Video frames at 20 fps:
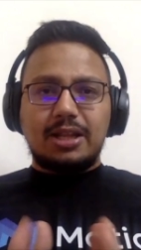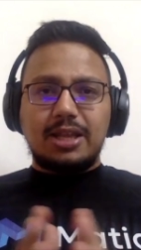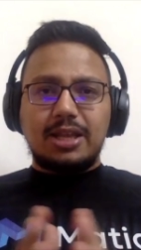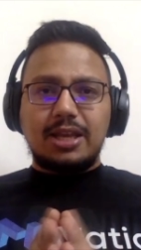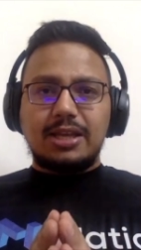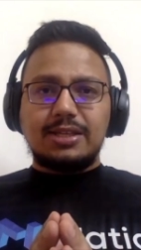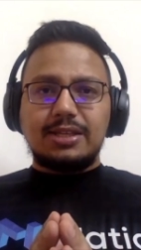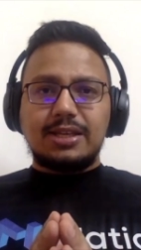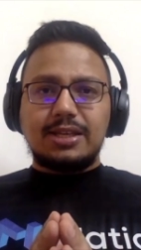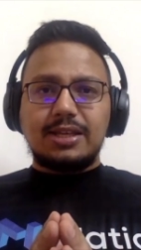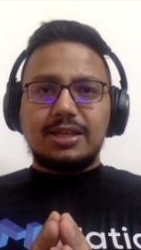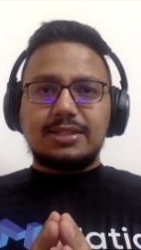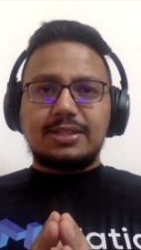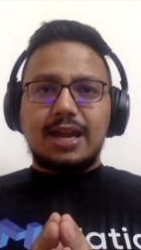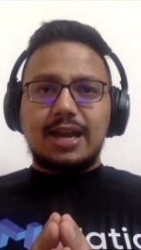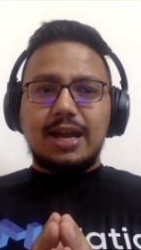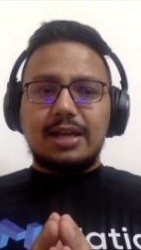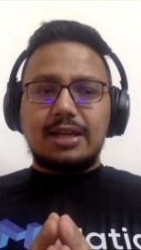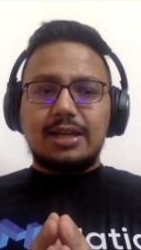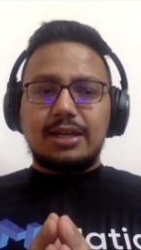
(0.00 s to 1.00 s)
the bigger things
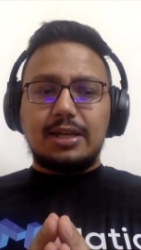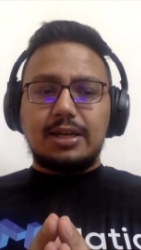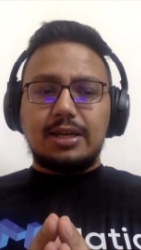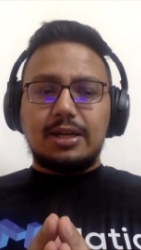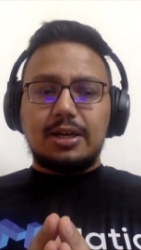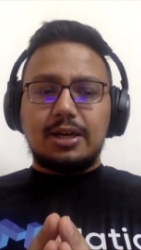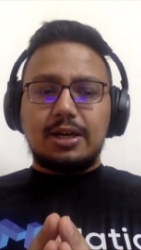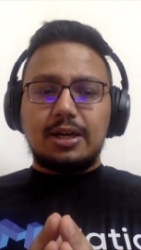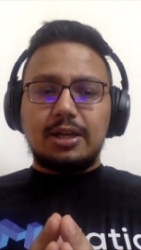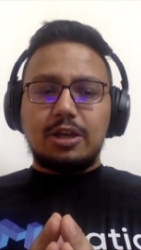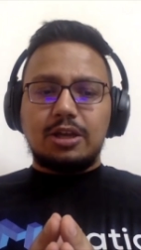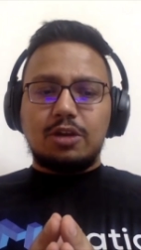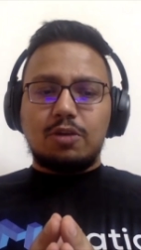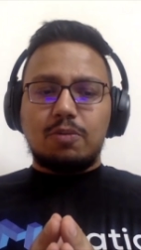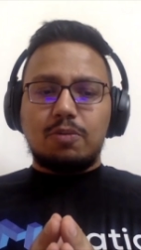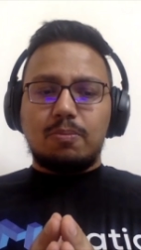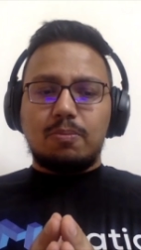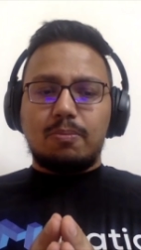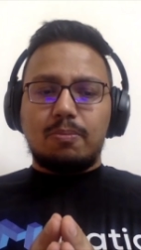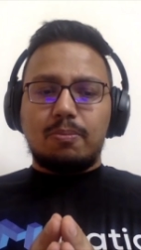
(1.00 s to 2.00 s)
is that uh, you
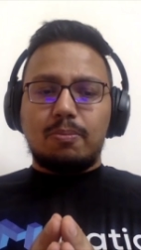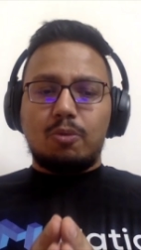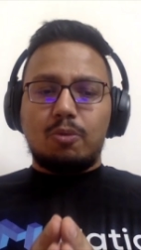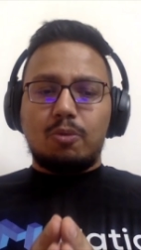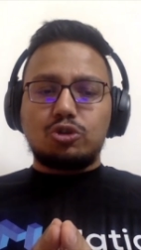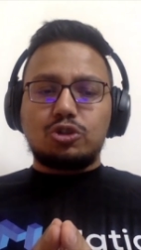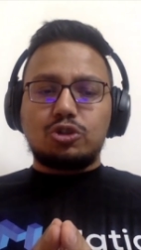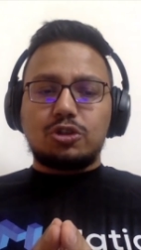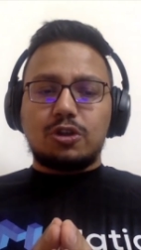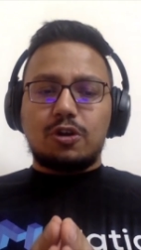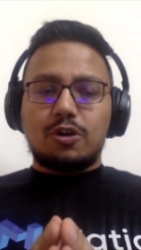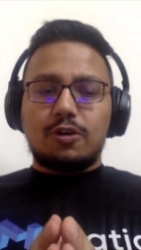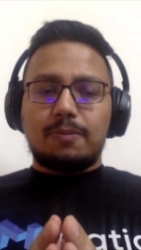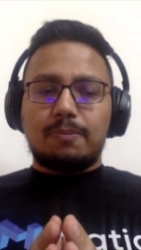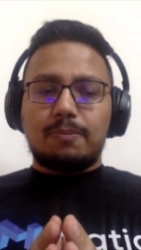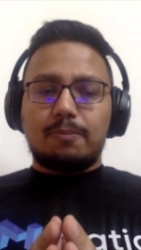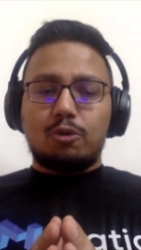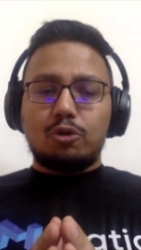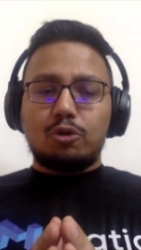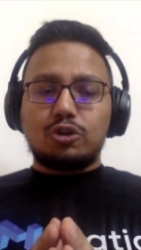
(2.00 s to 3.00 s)
know most
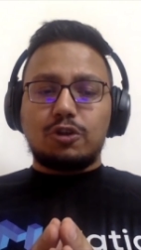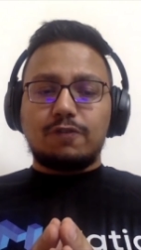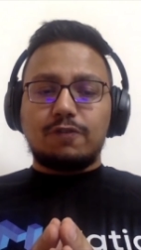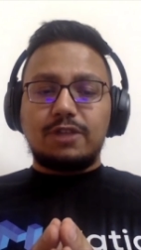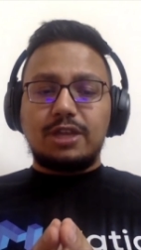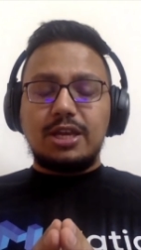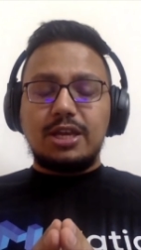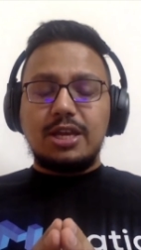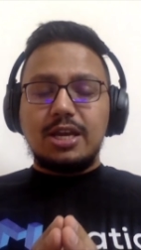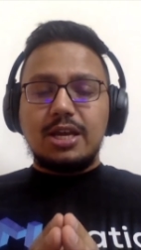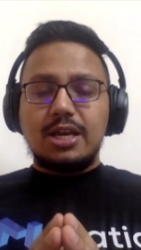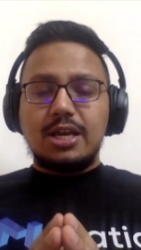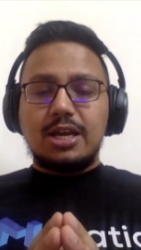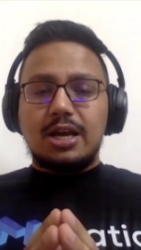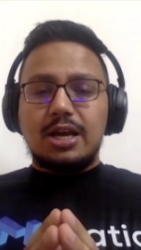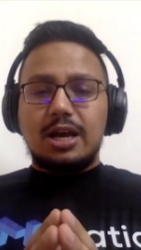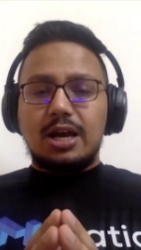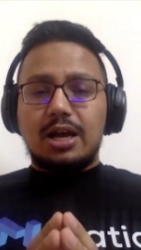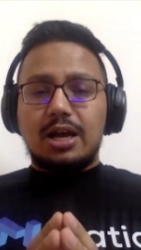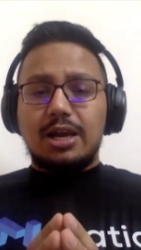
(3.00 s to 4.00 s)
most of the
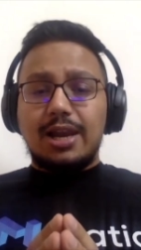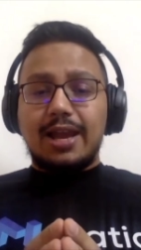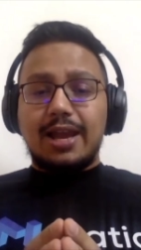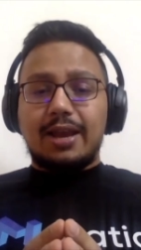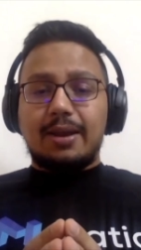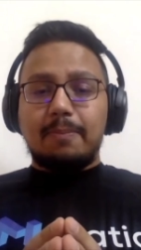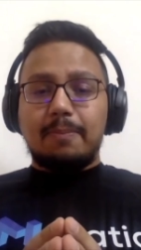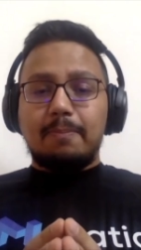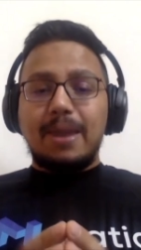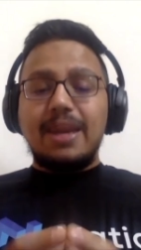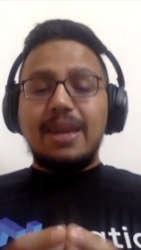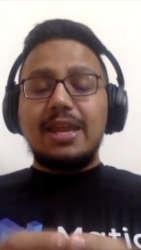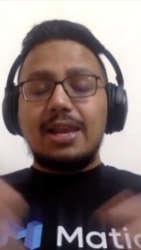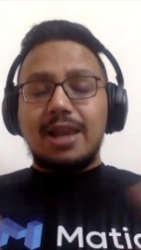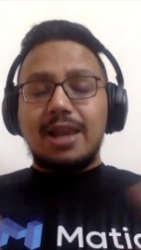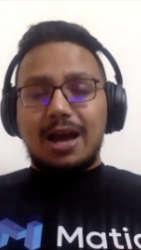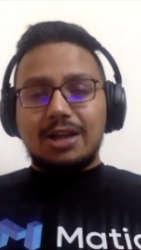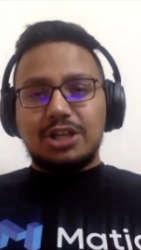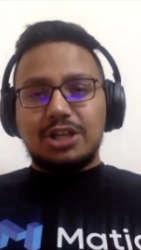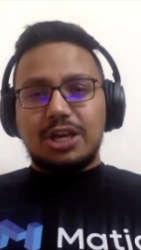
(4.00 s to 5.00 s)
uh, like many
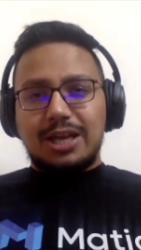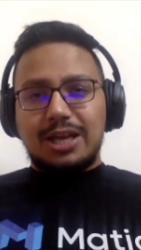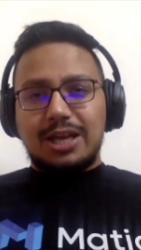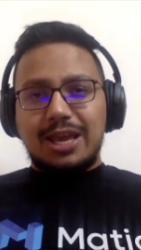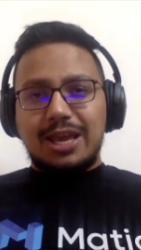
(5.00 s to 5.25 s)
larger